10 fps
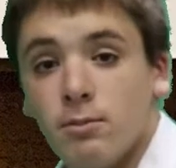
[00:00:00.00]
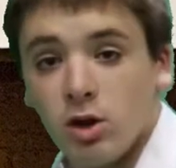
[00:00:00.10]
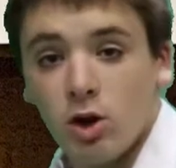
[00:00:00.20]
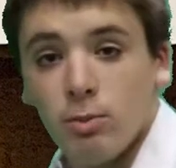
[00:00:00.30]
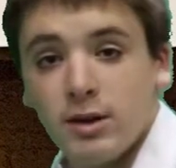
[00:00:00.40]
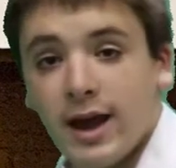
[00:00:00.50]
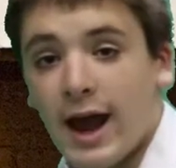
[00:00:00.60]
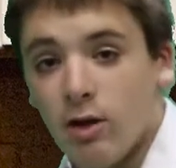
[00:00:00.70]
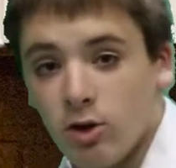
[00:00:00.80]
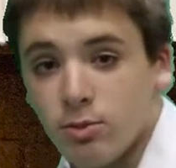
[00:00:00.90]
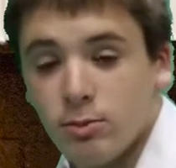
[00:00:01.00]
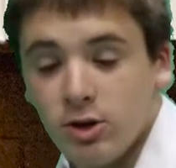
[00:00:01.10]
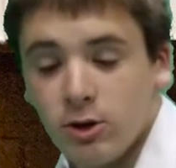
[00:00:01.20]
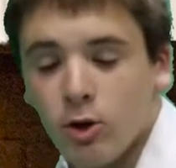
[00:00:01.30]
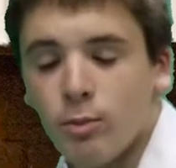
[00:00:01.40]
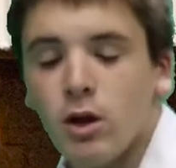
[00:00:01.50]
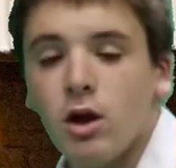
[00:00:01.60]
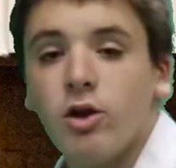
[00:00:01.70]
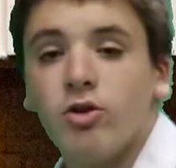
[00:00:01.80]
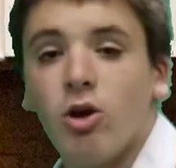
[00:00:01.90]
you know, metallic material.
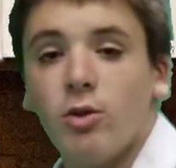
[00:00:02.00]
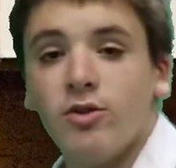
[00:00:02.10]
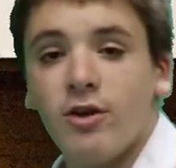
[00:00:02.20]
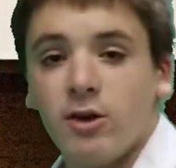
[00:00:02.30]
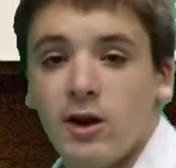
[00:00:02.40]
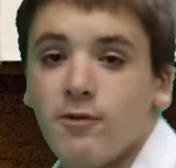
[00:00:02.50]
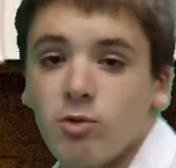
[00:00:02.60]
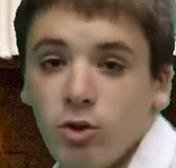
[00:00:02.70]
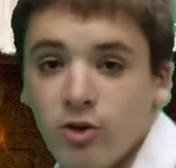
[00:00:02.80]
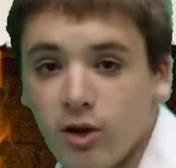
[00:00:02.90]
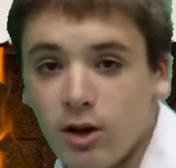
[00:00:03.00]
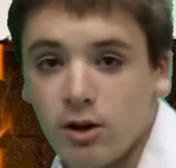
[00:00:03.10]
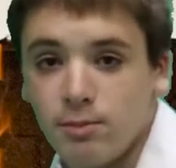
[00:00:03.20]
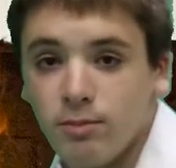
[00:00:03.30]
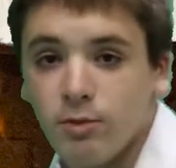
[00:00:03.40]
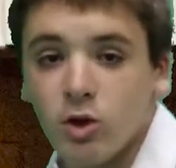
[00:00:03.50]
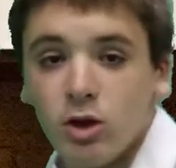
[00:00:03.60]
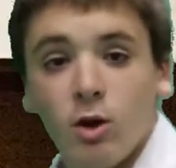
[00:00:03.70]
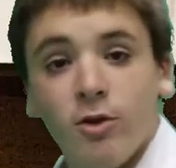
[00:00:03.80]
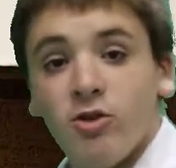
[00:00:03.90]
So it's not very comfortable to sit. So,
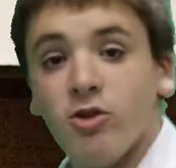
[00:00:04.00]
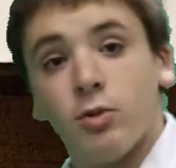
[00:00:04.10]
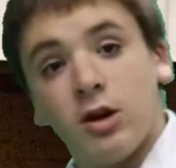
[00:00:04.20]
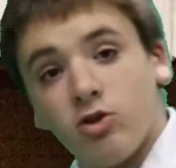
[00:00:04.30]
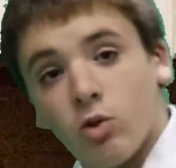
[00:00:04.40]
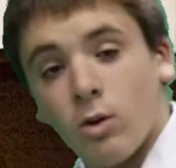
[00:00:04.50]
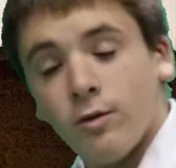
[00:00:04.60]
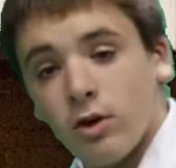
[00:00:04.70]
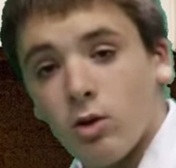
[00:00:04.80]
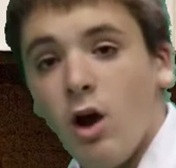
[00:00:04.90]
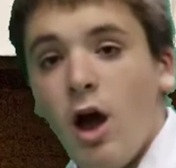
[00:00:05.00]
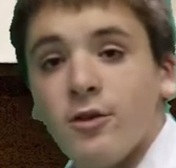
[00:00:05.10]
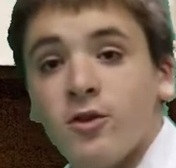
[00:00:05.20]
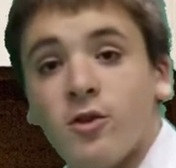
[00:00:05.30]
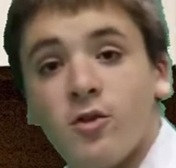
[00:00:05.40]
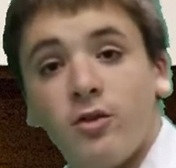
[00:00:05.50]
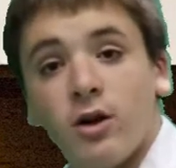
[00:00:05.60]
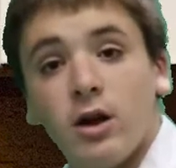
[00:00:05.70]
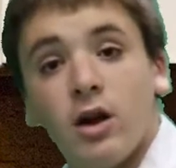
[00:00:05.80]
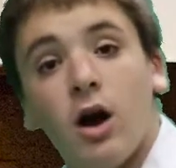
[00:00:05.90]
you know, this is a pretty short review since it's a
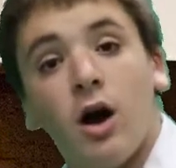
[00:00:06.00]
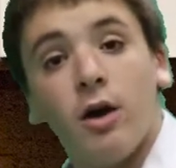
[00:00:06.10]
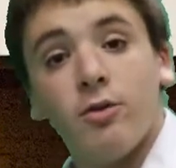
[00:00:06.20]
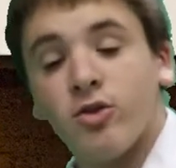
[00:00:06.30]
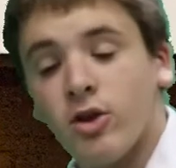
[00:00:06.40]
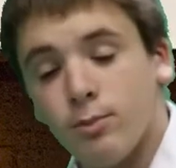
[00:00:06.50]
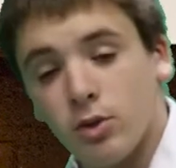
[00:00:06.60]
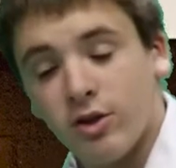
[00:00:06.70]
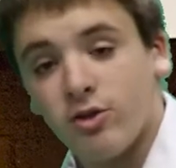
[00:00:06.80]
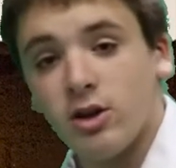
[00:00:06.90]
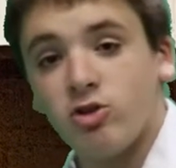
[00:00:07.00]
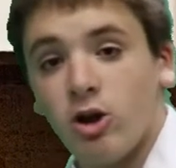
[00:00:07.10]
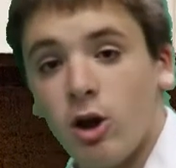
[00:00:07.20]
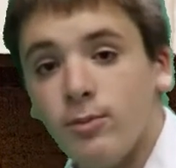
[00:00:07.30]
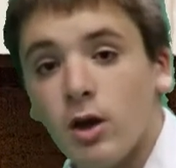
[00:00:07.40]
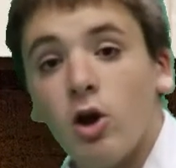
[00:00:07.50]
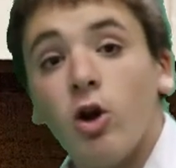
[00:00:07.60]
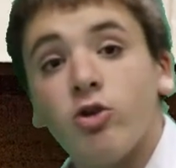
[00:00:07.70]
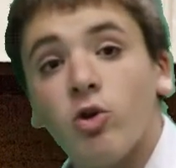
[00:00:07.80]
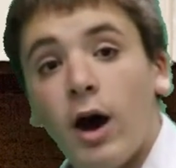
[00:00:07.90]
very uh, simplistic chair.
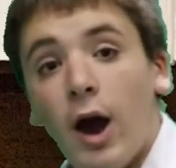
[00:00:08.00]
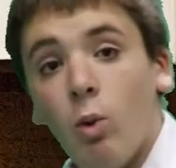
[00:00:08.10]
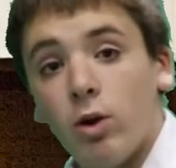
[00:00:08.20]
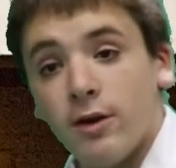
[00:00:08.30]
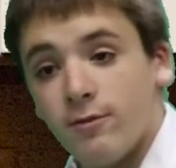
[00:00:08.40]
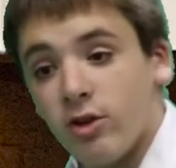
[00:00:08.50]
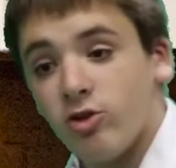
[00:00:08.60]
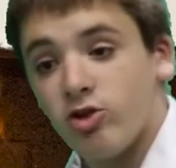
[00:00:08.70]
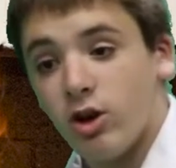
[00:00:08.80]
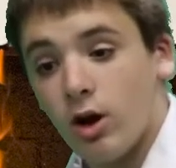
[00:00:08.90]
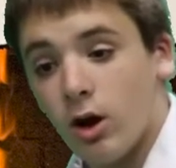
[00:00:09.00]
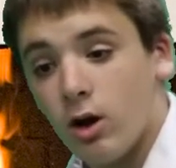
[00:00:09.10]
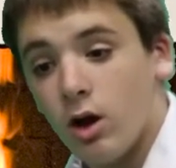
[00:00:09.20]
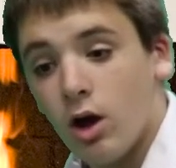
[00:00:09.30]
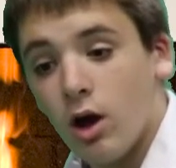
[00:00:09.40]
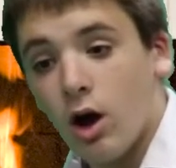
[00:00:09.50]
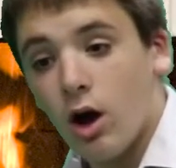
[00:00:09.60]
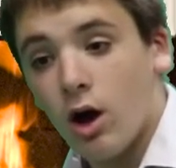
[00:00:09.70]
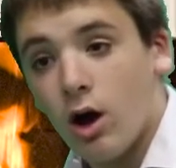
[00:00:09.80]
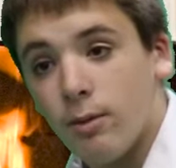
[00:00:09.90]
So I will give this chair
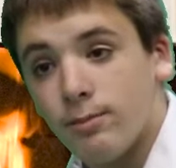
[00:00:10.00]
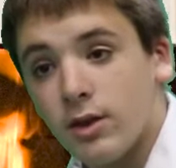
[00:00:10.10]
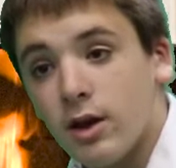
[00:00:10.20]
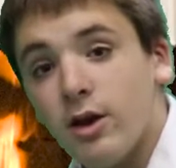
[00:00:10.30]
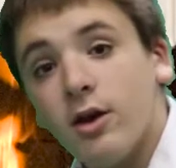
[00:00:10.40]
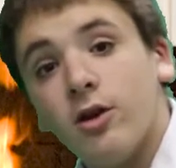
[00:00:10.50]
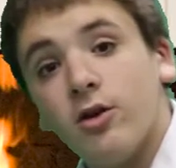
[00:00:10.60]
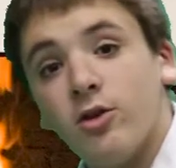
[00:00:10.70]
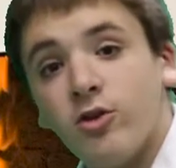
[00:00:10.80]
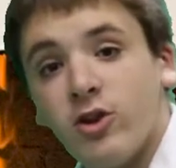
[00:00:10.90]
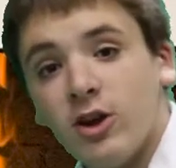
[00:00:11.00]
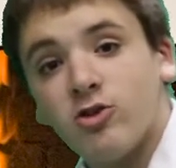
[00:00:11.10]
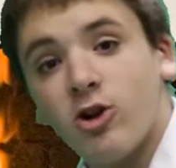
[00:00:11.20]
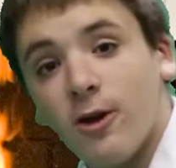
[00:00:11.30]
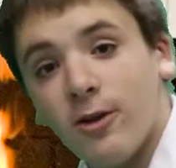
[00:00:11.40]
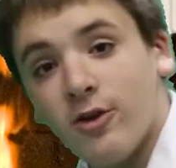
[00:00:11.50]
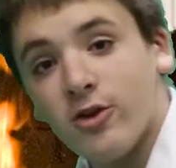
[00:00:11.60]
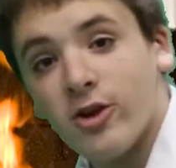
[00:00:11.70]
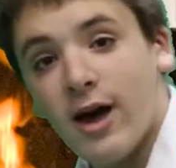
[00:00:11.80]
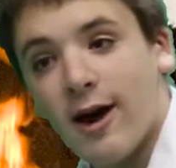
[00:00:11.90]
um, six Charleys
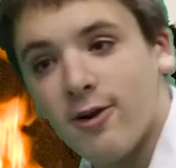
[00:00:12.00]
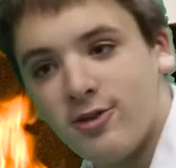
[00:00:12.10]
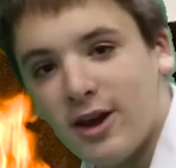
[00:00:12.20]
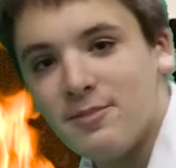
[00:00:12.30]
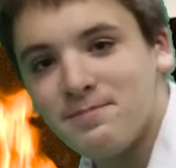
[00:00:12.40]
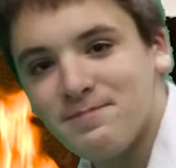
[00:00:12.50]
out of 10.